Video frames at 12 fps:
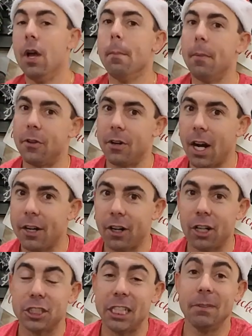but they're not
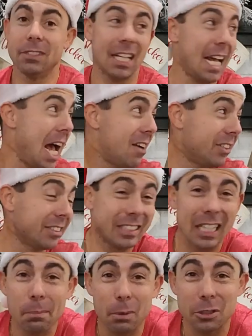dirt cheap, because I have a
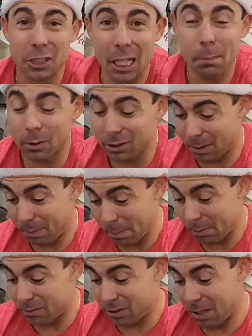couple cheap ones that
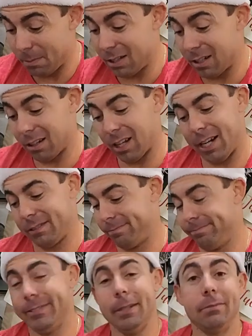people have sent me, and they're
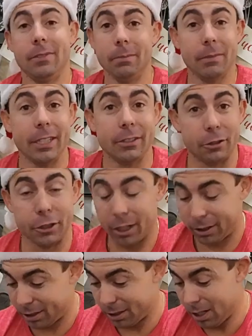like, them things are
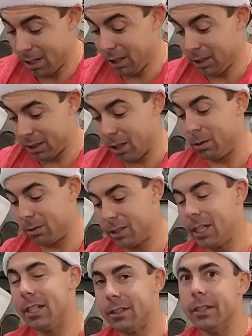junk. So
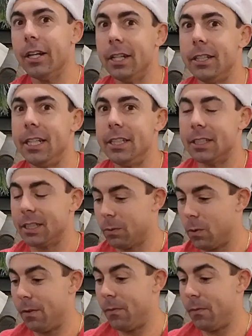get a decent one.